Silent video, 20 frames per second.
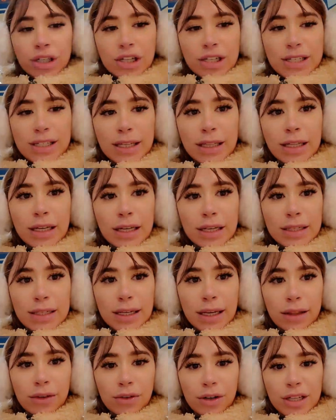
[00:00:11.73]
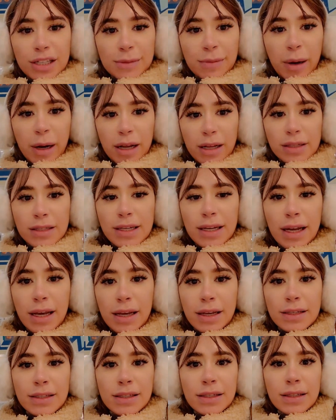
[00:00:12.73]
just in the St. Lawrence market today
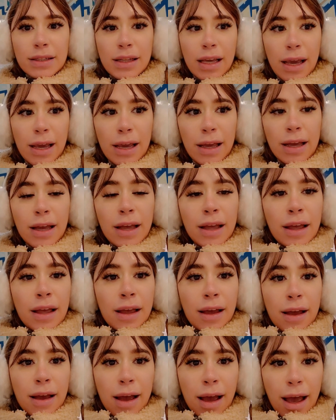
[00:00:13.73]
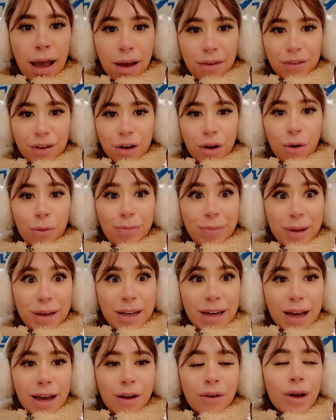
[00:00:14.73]
because they have it
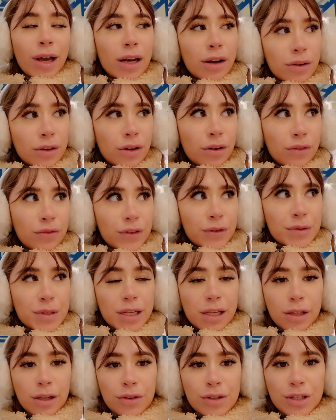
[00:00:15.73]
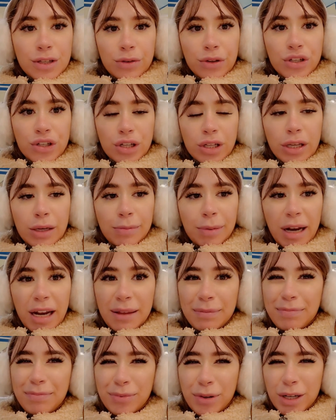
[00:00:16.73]
open now. I don't know if it was closed originally, but
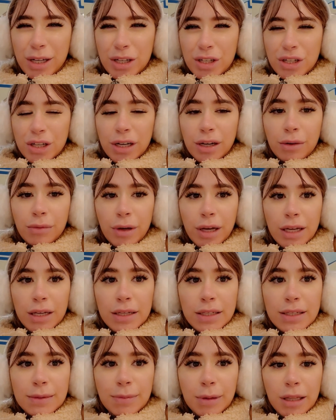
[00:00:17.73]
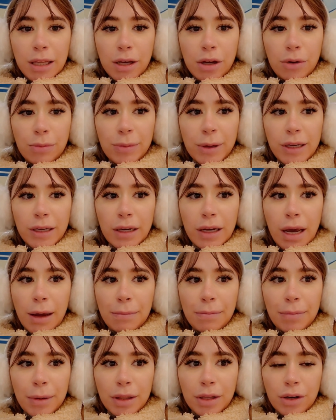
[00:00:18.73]
I'm pretty sure it was, but they opened it
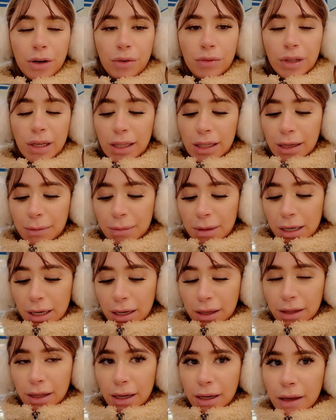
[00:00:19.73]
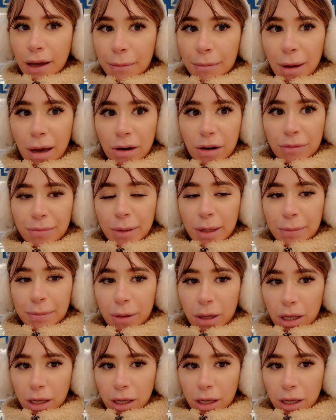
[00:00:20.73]
up, but they're only limiting like amount of people